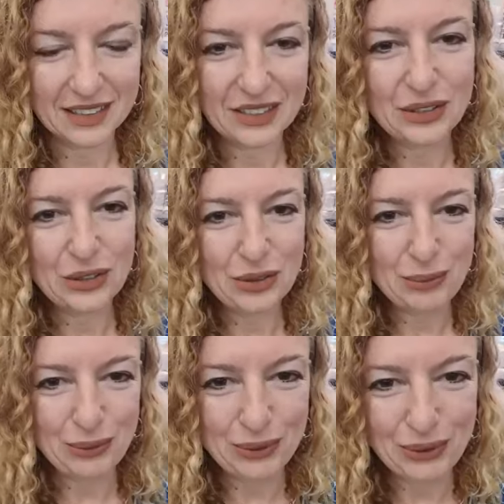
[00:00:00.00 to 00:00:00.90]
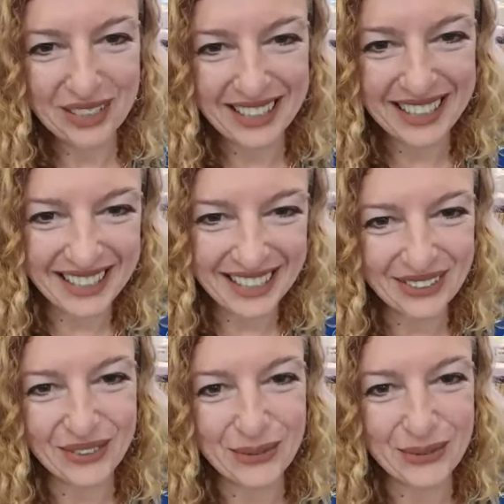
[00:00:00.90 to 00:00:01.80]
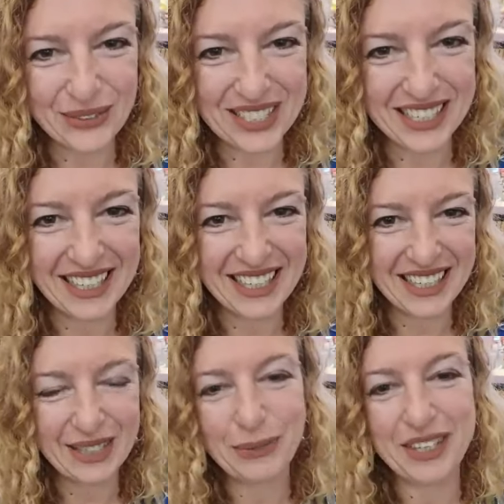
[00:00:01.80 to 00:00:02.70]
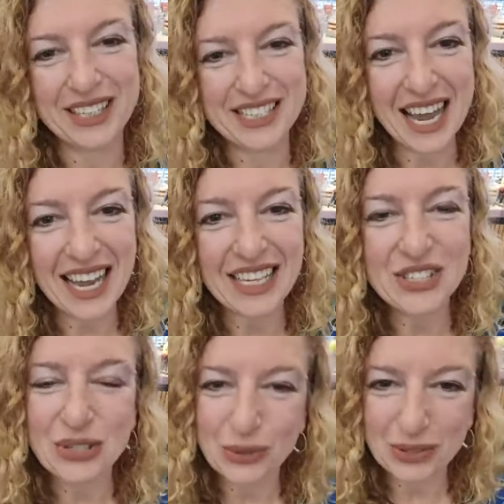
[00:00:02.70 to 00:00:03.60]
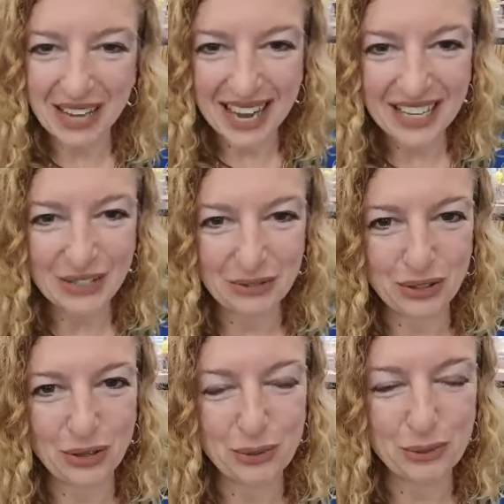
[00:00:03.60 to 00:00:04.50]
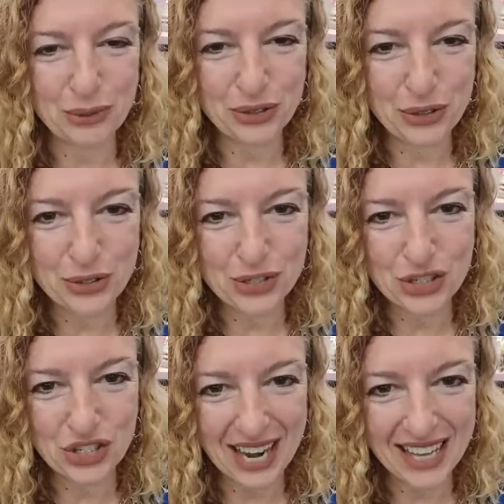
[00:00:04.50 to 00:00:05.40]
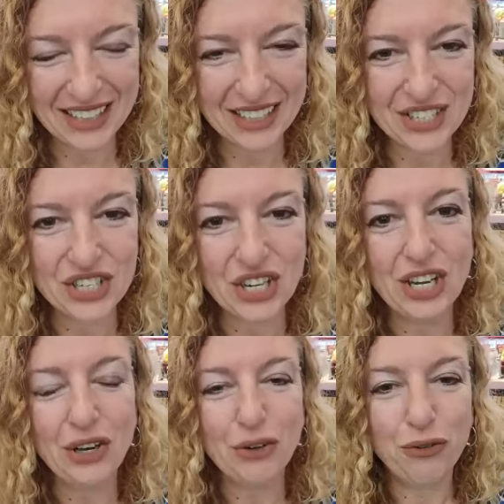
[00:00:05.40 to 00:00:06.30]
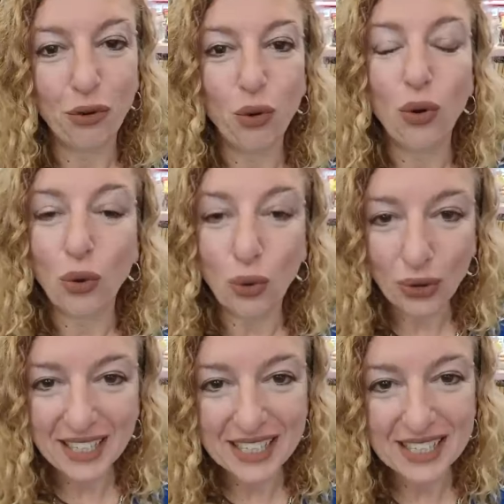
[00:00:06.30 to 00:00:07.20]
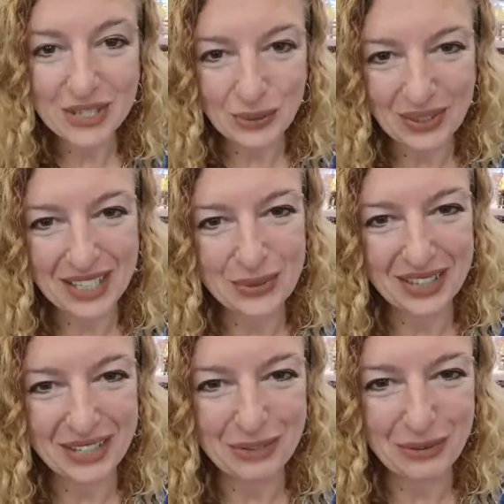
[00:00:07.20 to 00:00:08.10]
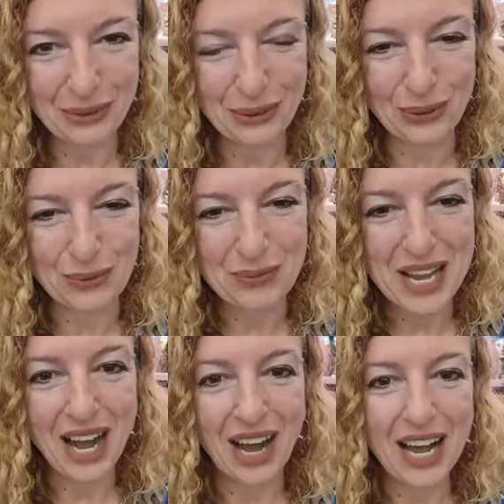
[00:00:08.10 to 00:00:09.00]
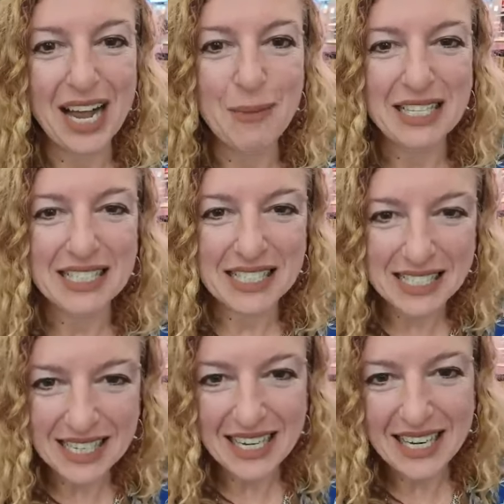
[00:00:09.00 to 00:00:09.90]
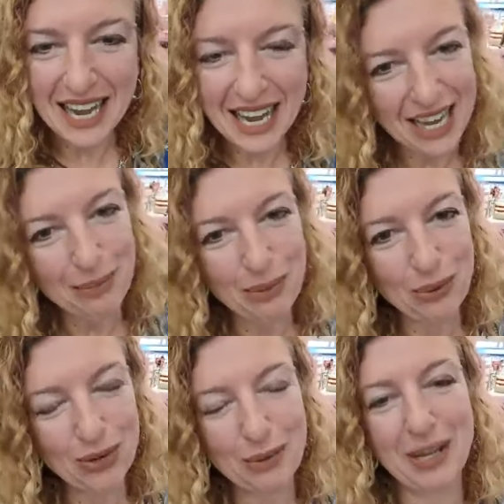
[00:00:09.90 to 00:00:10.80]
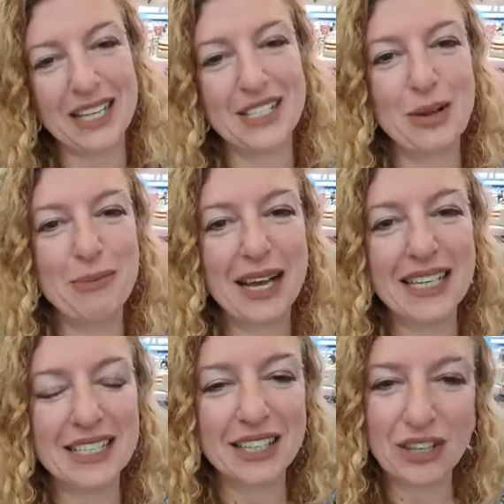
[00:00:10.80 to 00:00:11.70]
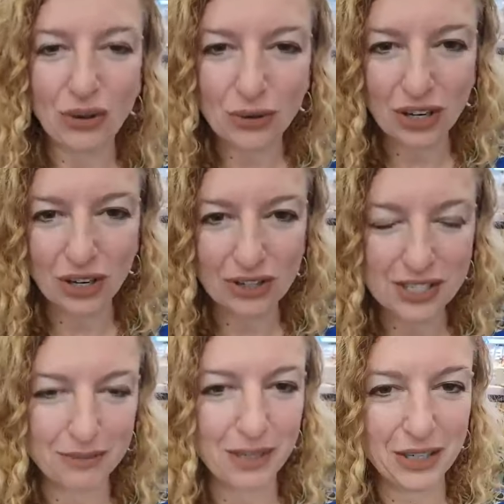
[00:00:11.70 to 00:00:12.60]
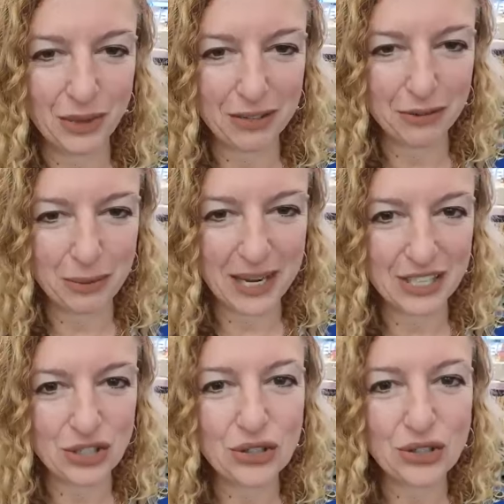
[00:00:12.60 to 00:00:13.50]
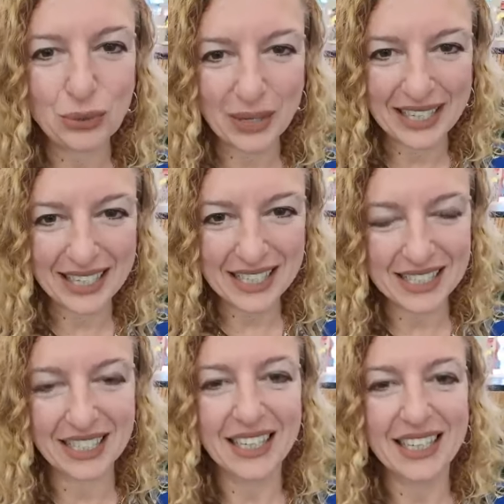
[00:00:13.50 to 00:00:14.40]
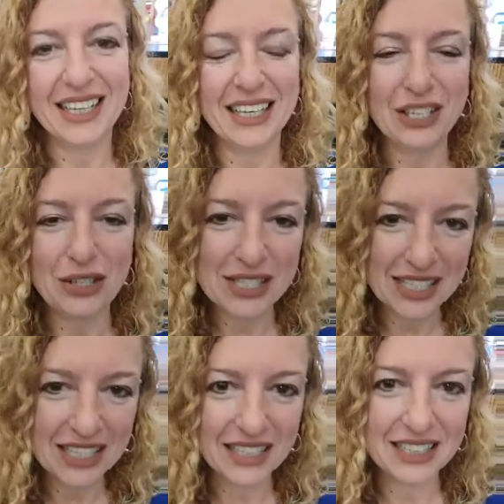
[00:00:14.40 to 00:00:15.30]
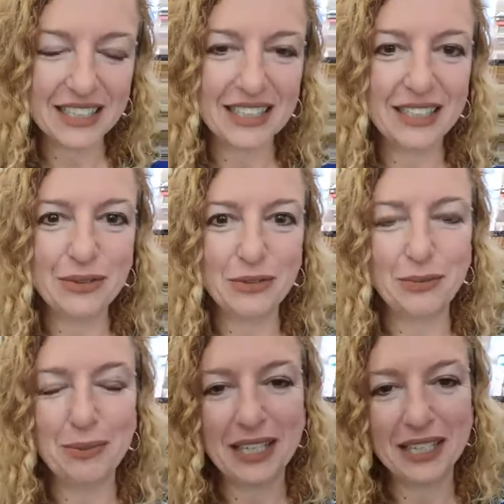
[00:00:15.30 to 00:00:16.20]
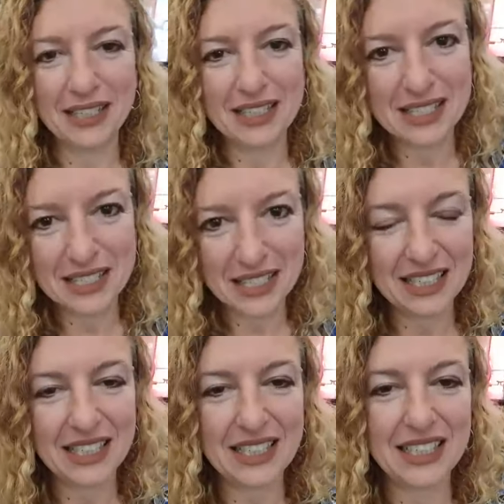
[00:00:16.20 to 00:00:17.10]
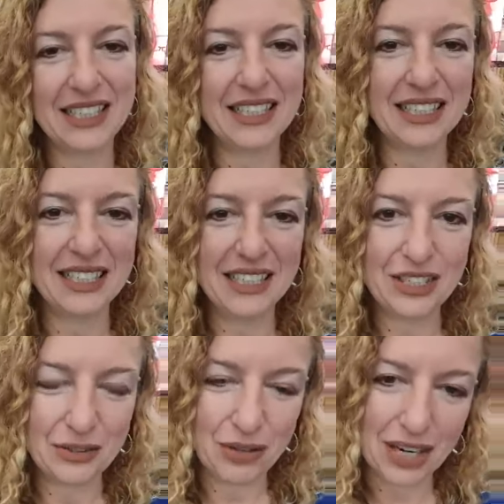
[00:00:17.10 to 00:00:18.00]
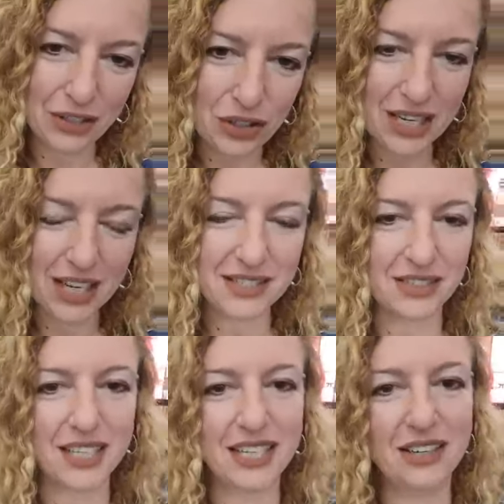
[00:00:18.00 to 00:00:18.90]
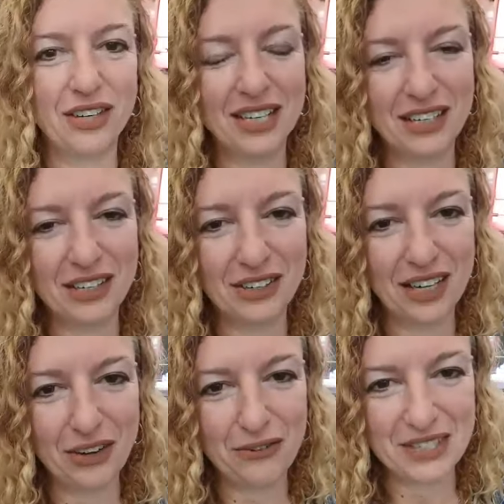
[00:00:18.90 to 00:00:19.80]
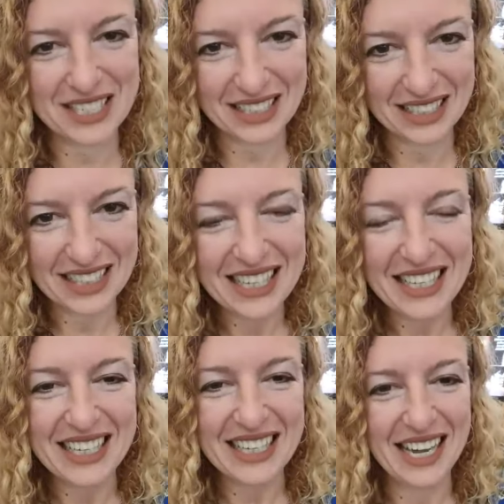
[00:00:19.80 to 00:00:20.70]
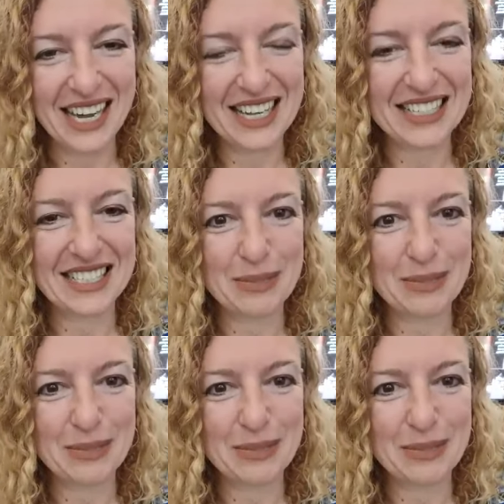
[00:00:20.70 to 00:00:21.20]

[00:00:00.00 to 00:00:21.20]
Good morning, Alden Altenay here with day 2 of 8 of the Global Good News Challenge for August 2024. I am at Sydney Airport about to go back to the Gold Coast. I've been away for about 2 weeks in New Zealand. We've been Sydney and around Newcastle area over to Yass.